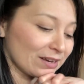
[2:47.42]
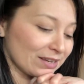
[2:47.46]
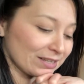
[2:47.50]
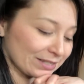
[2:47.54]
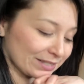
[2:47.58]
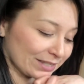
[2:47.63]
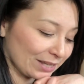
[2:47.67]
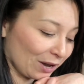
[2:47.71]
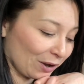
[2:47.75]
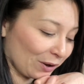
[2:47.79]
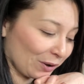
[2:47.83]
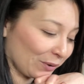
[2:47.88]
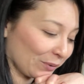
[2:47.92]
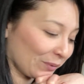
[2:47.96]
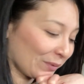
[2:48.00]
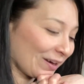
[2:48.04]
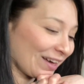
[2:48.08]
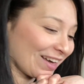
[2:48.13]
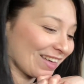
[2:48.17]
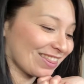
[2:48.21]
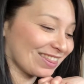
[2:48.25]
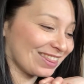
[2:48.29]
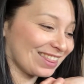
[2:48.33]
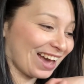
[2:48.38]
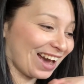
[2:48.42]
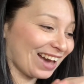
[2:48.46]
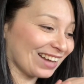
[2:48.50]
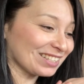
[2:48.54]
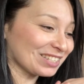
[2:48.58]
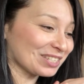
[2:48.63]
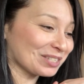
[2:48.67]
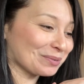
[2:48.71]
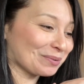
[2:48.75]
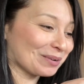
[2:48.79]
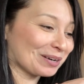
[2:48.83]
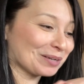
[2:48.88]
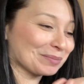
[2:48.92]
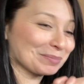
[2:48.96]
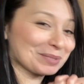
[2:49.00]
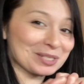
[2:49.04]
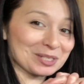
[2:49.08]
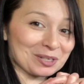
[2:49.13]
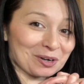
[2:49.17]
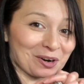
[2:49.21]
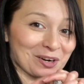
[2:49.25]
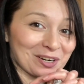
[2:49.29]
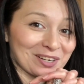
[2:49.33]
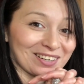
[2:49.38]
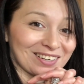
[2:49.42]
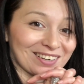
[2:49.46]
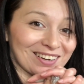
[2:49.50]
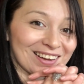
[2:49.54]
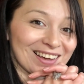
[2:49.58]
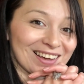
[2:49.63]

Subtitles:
So that's where I'm starting.